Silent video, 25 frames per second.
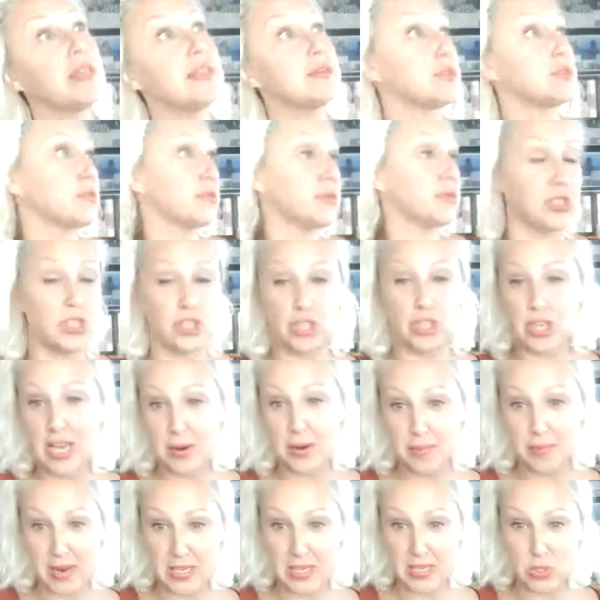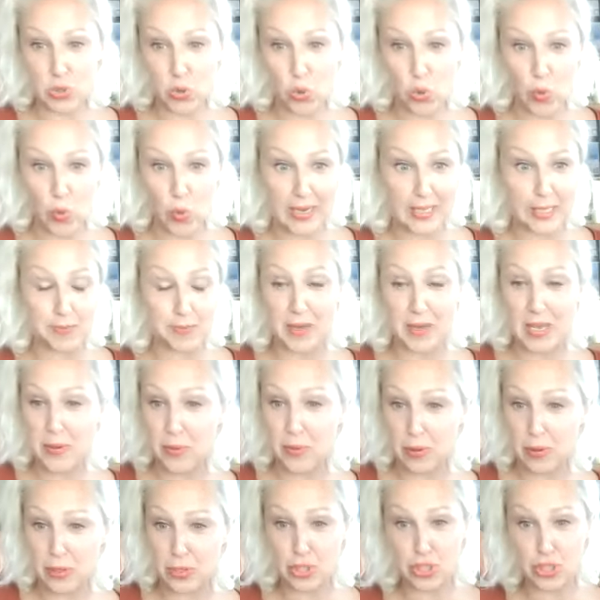It's gin, but it's always
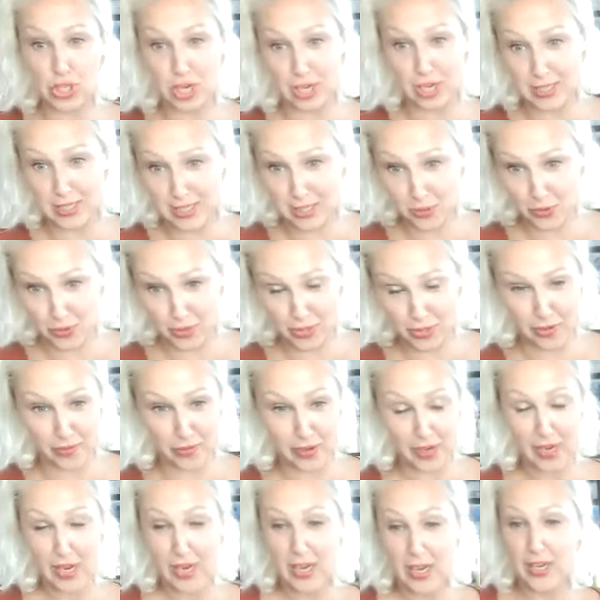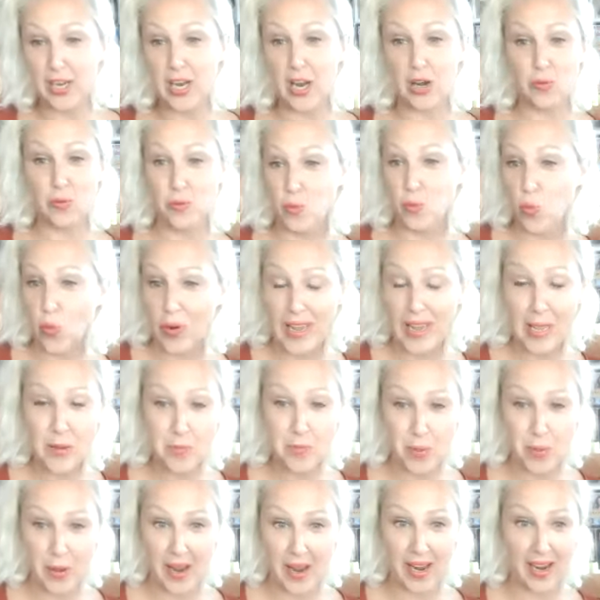people just sort of,
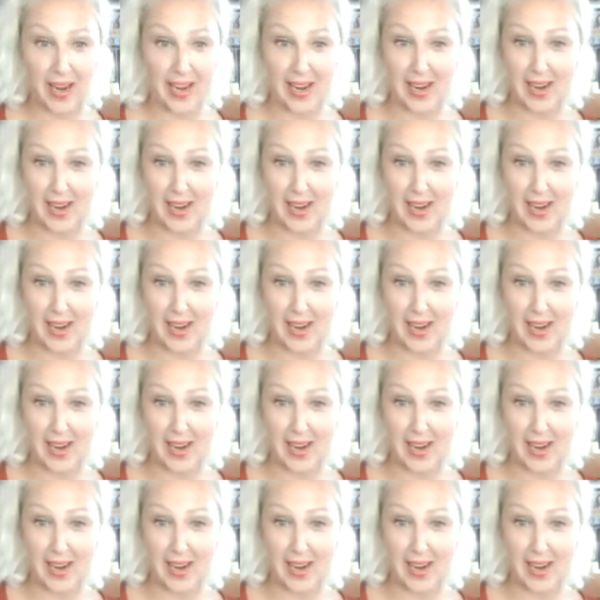weeping.